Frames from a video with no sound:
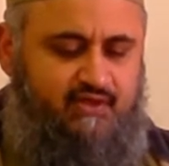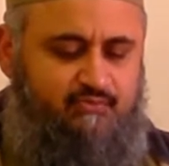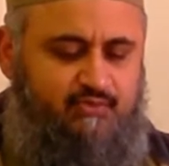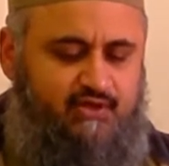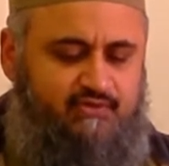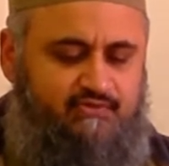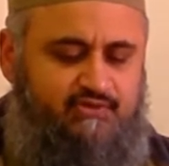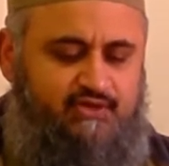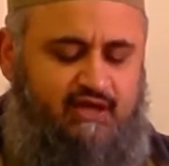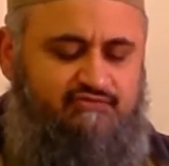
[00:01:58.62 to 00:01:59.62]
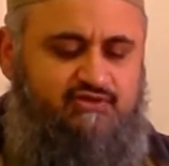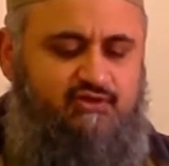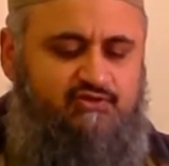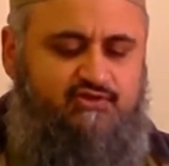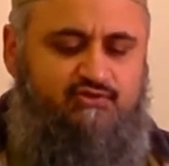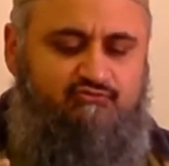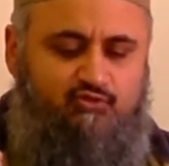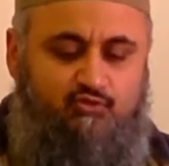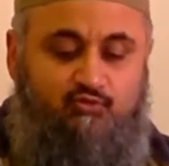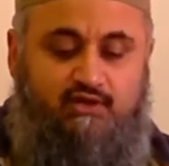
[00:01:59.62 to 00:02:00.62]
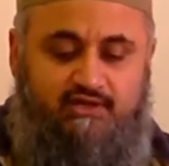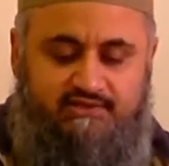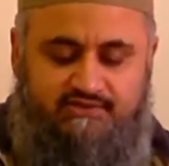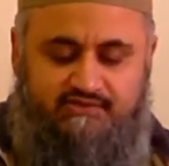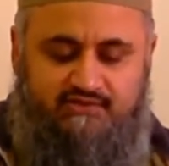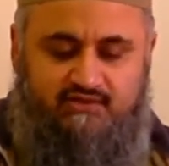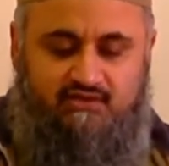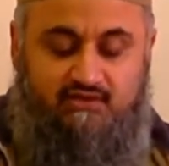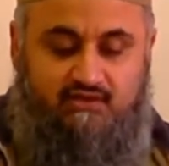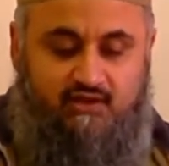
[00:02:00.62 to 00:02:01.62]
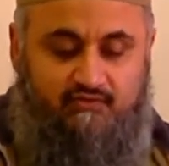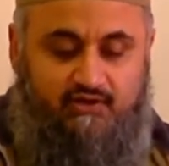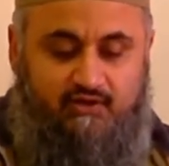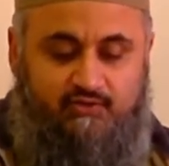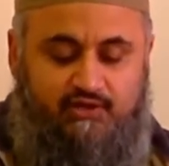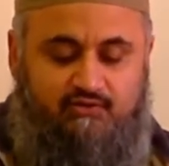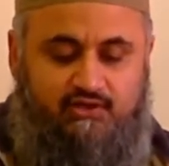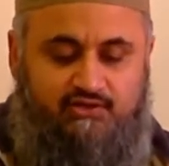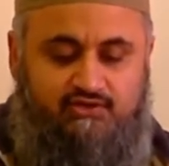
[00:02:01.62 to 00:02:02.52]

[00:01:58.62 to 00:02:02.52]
But you have to go to the root words of the Holy Quran. You